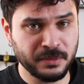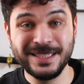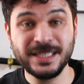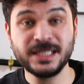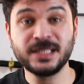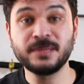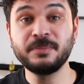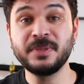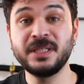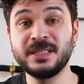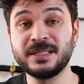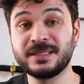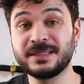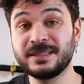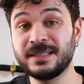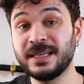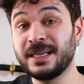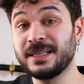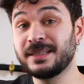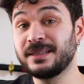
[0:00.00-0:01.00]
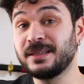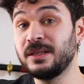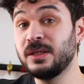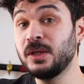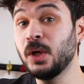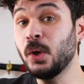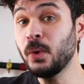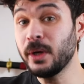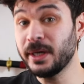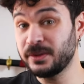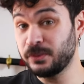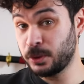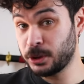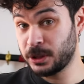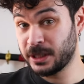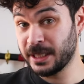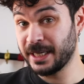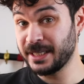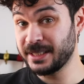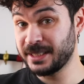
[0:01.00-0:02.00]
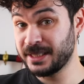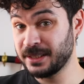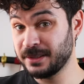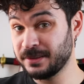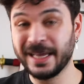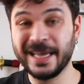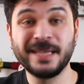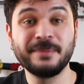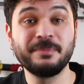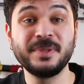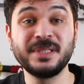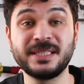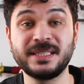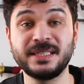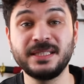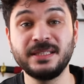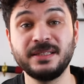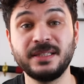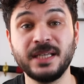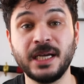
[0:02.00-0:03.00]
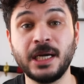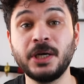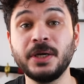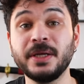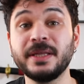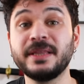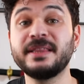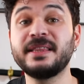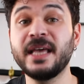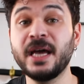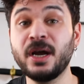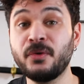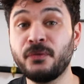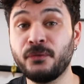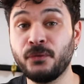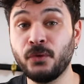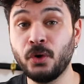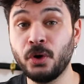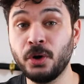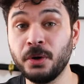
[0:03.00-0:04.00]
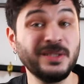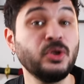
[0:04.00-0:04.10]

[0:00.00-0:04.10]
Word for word: this means that no advertising can be seen there and therefore